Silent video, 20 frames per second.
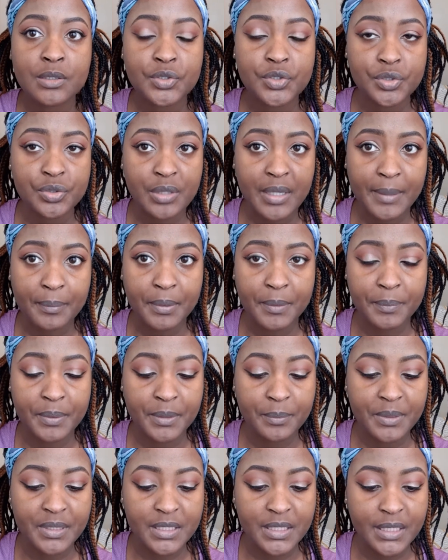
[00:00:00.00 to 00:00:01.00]
due to
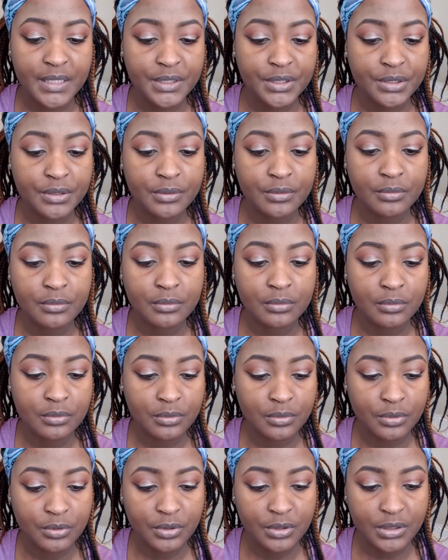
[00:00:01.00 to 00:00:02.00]
hyperpigmentation,
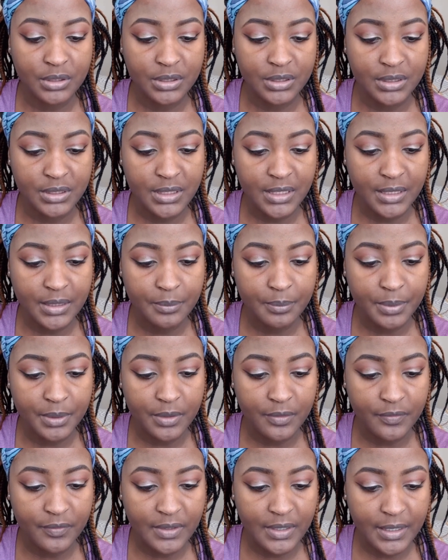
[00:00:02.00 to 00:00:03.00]
you can just take a bit
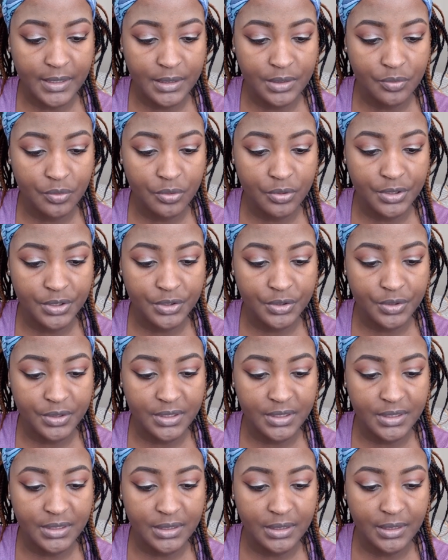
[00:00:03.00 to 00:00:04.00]
of that orange
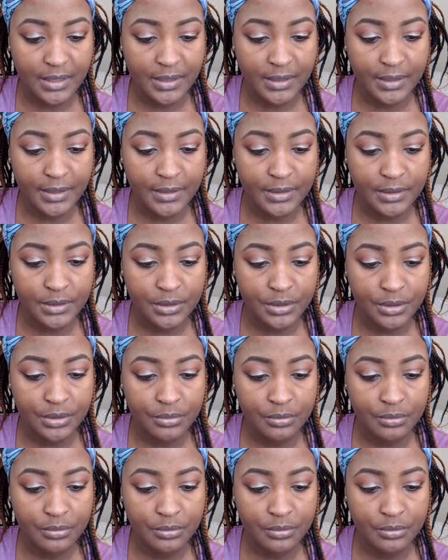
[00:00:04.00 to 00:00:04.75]
concealer and